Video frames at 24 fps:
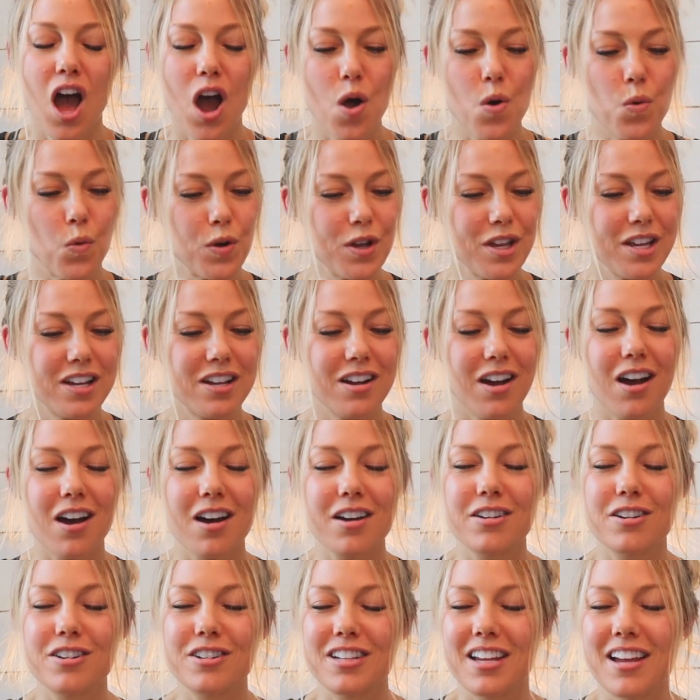we
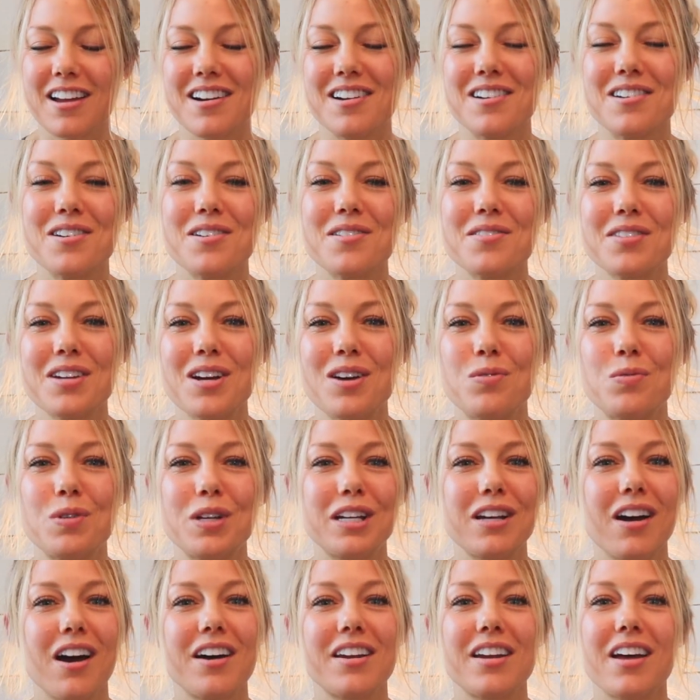got her down, we
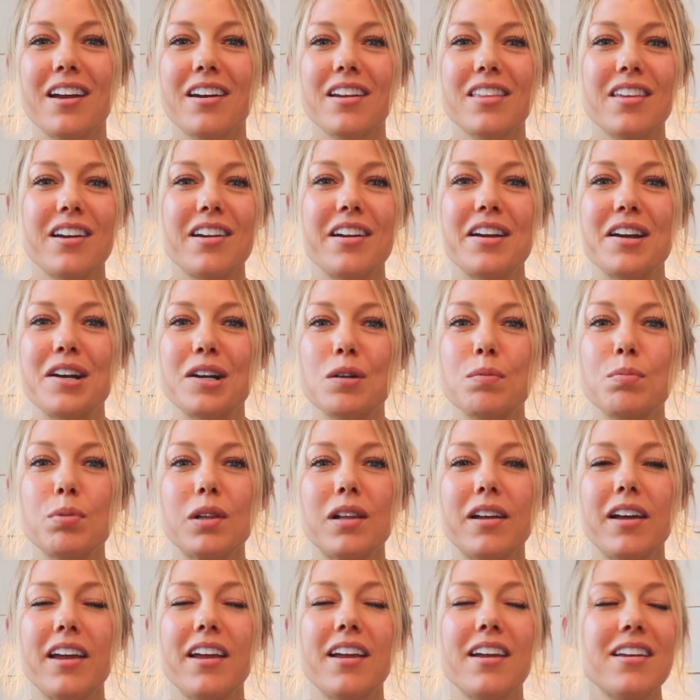got out of the
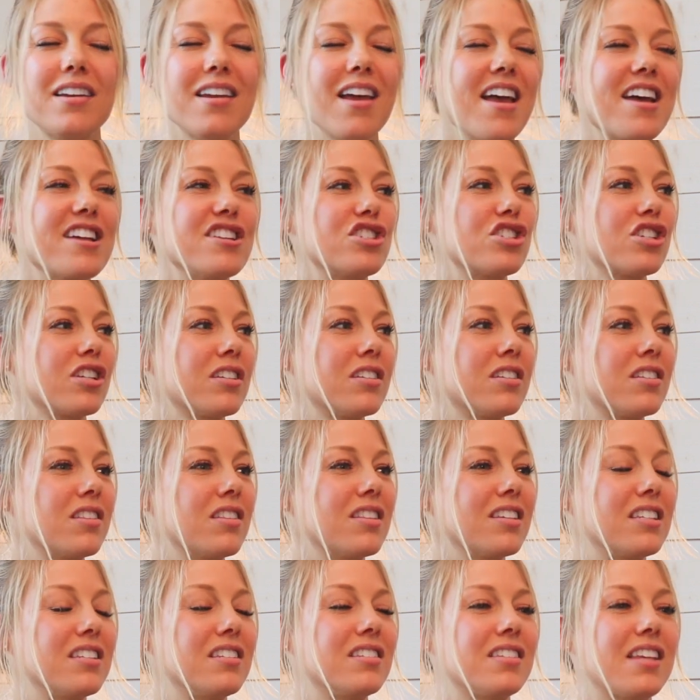airplane, and just
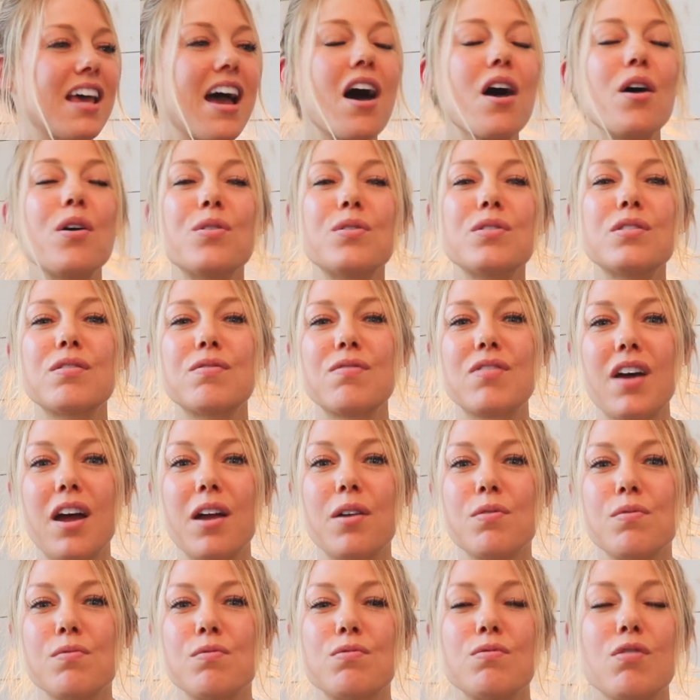the sound of
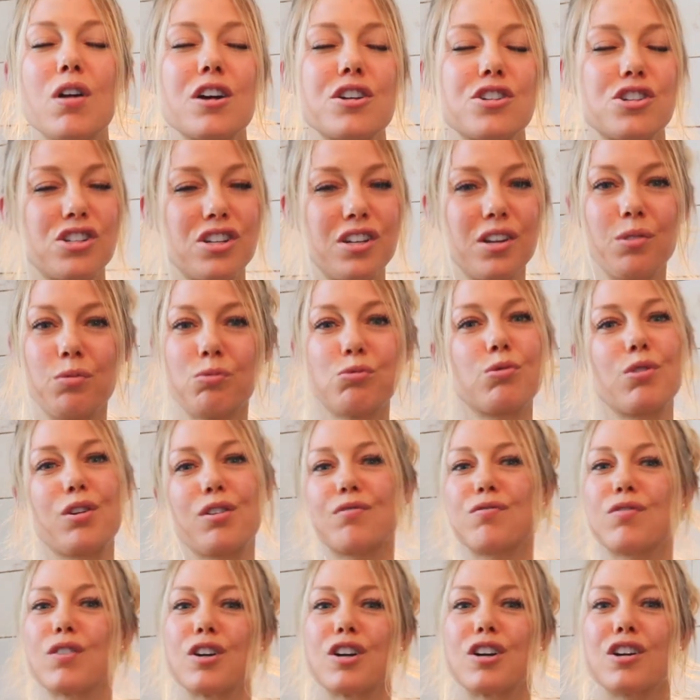that rushing
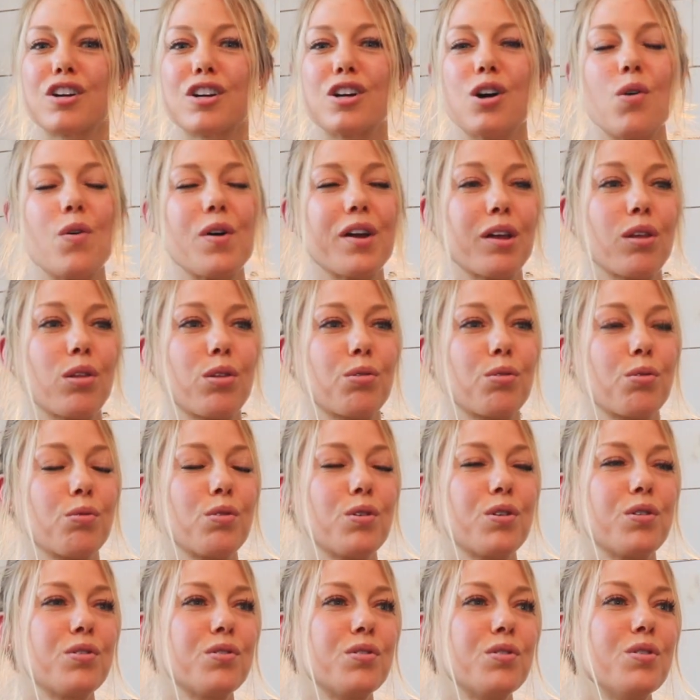river going
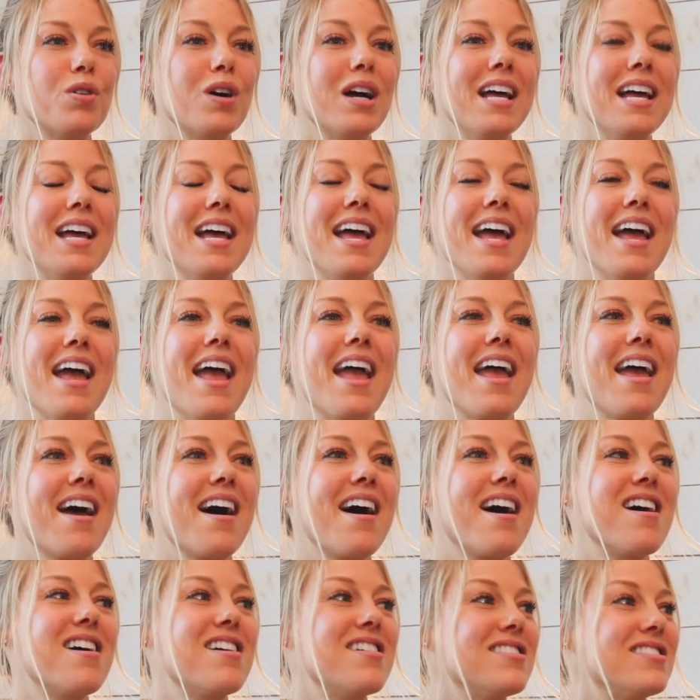through,
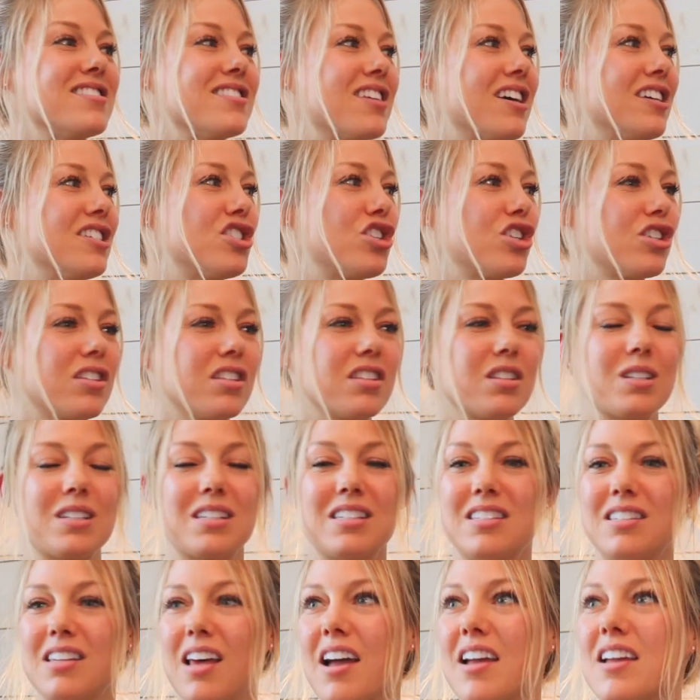and just the
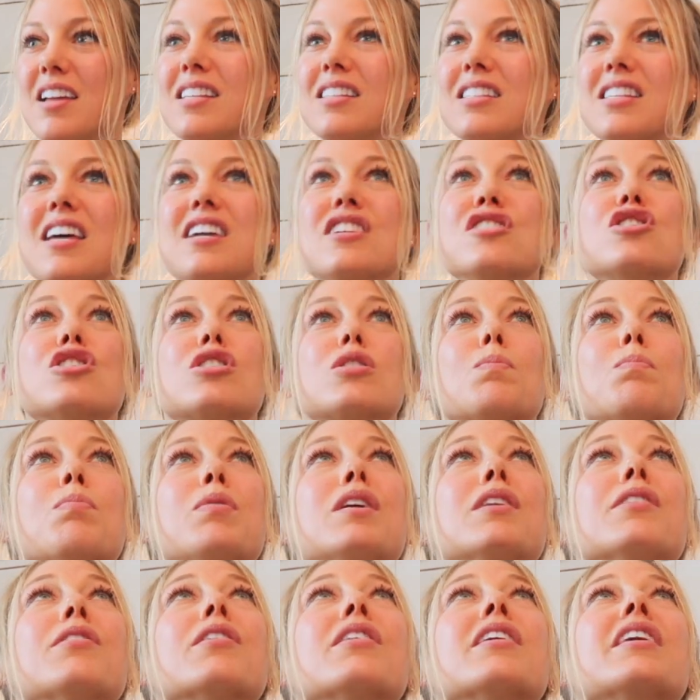sights, and just
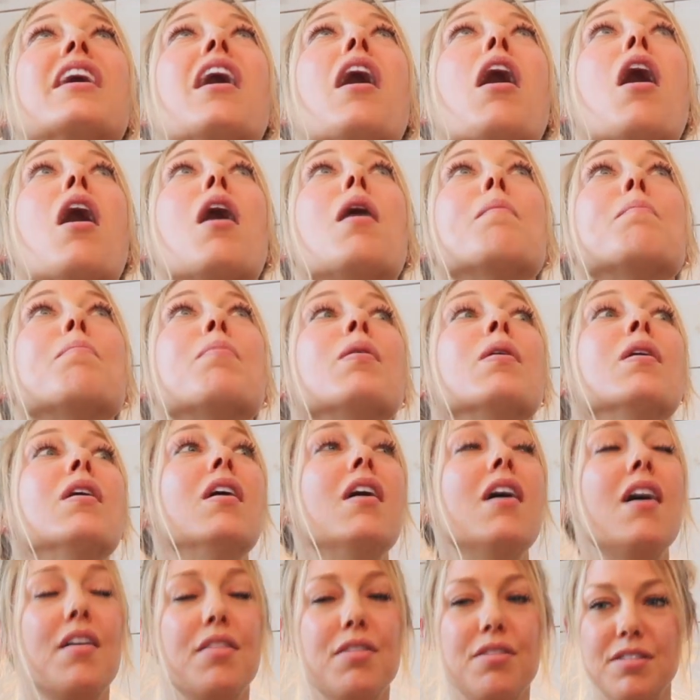peering up
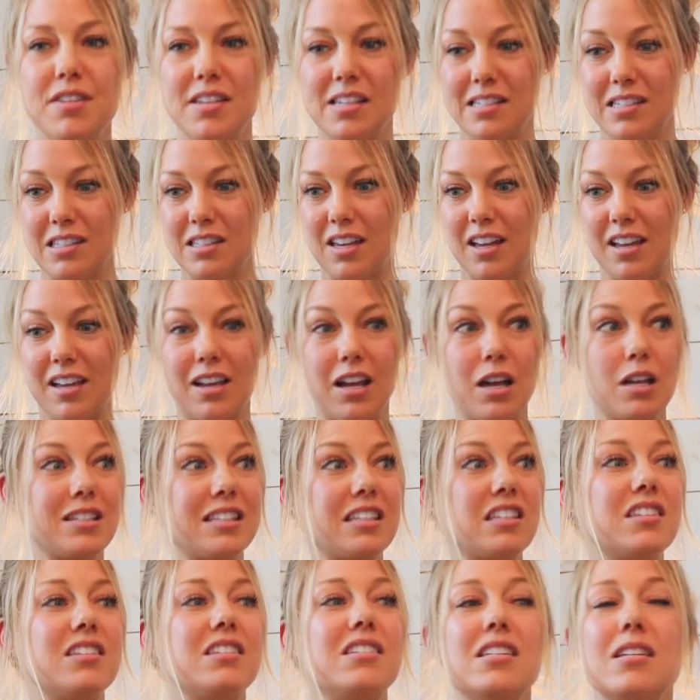these like
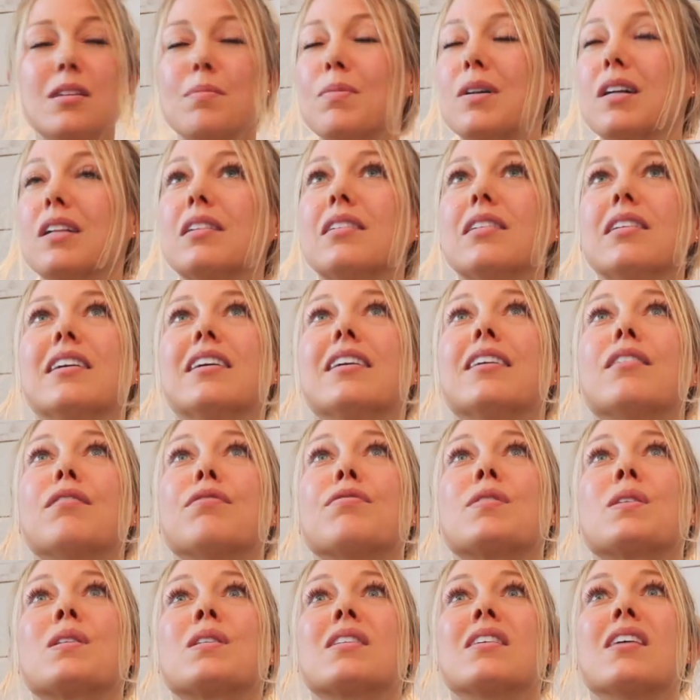steep
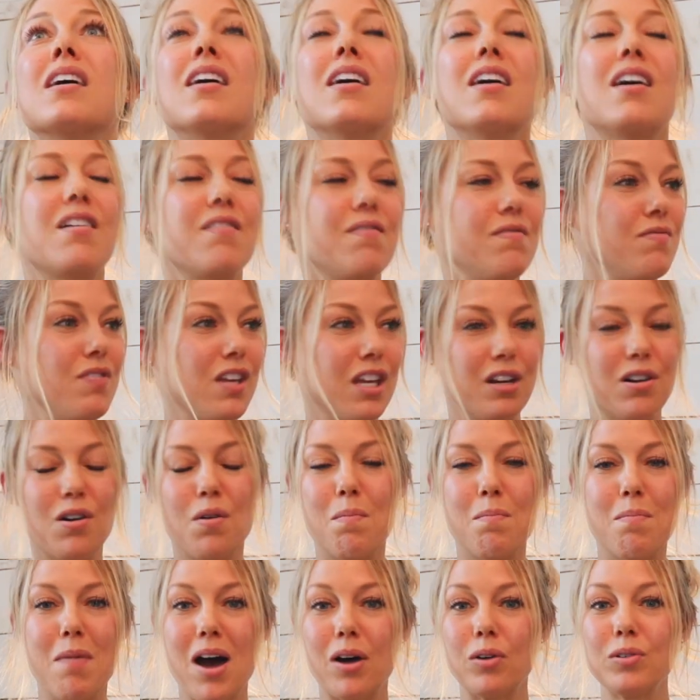cliffs, you know,
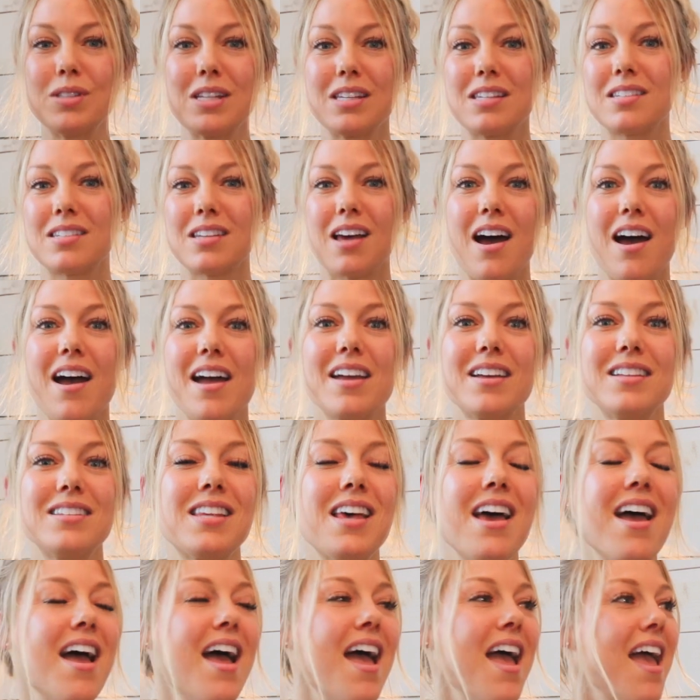mountainsides,
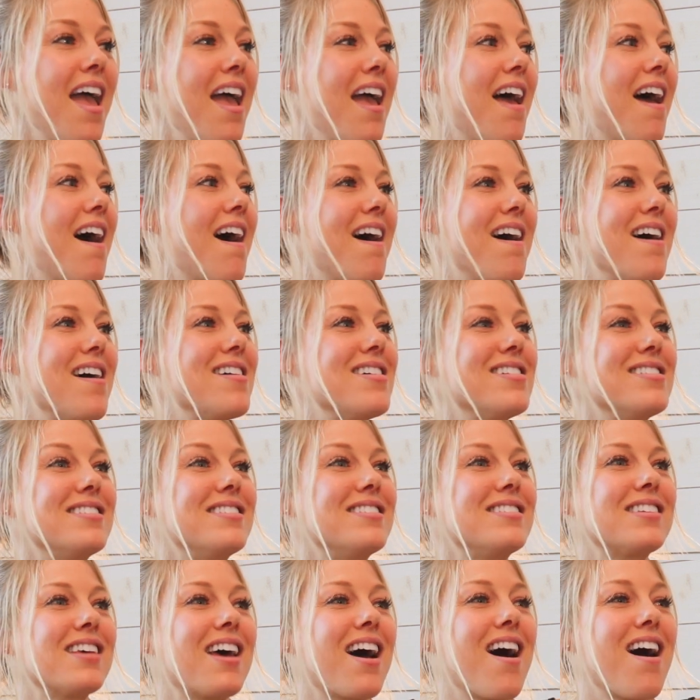
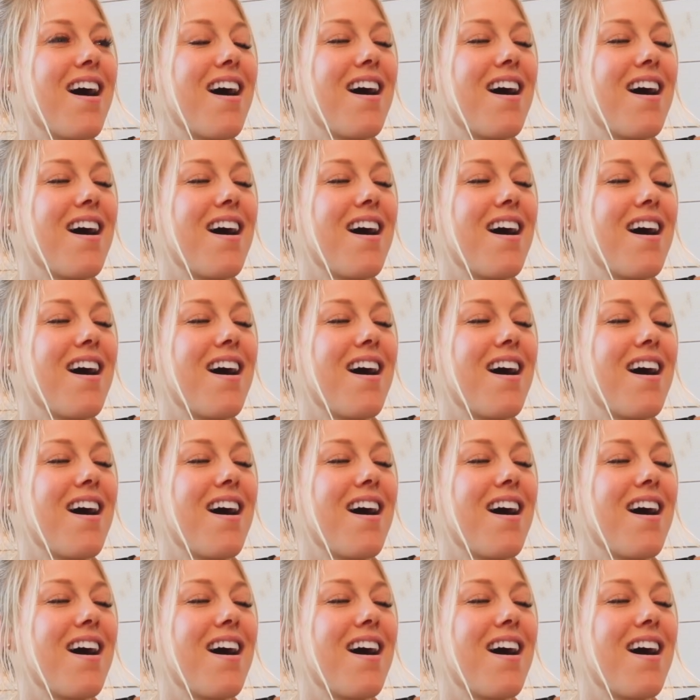and